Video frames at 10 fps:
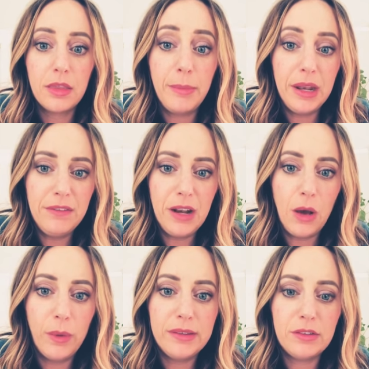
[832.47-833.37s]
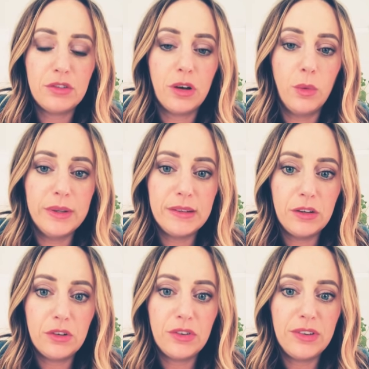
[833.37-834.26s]
The benefit outweighs the struggle. What's
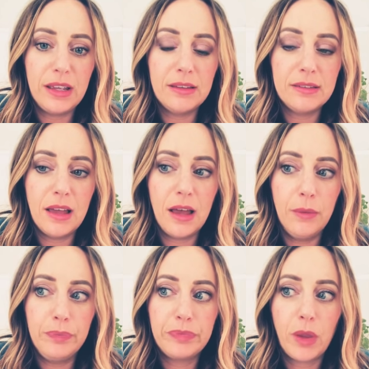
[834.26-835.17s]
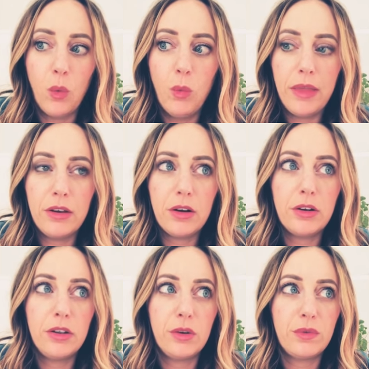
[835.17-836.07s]
interesting is that whether
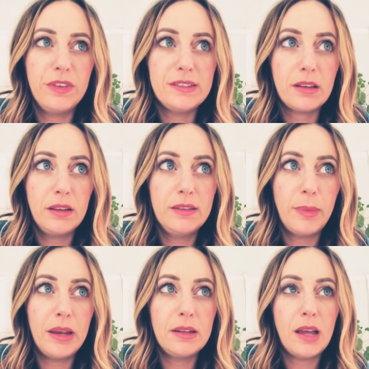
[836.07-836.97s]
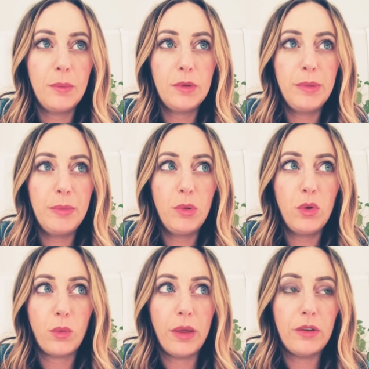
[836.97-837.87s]
you're physically spending time with people
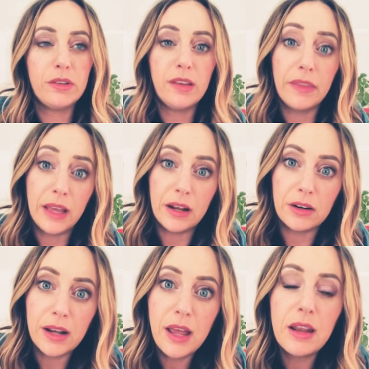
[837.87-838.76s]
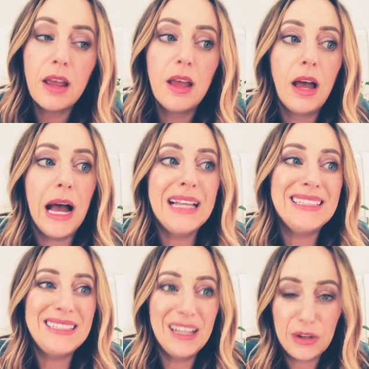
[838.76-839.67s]
or whether it's on the internet, I
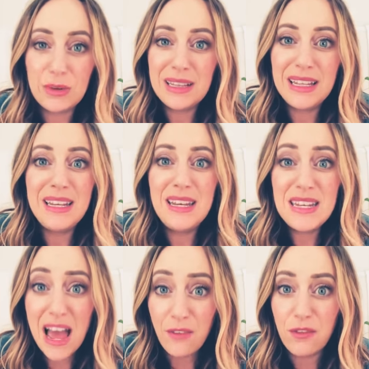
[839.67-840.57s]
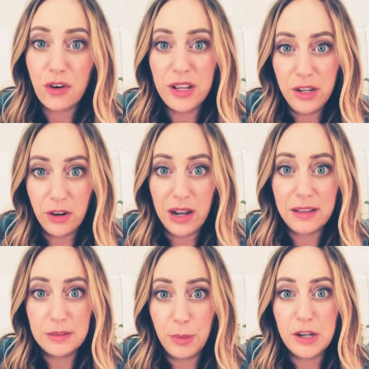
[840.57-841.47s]
literally never hear
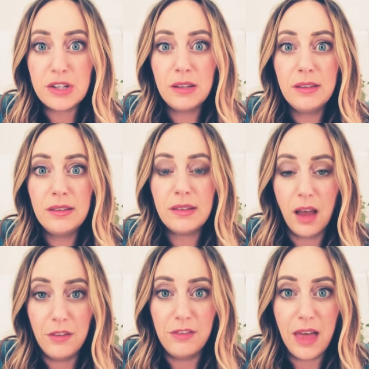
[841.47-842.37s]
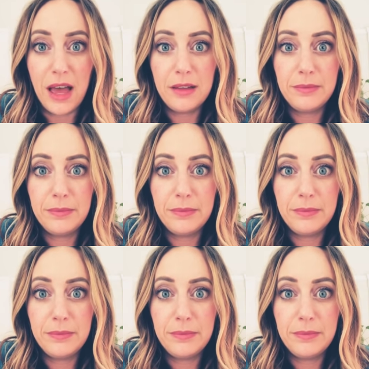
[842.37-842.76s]
expressions of that.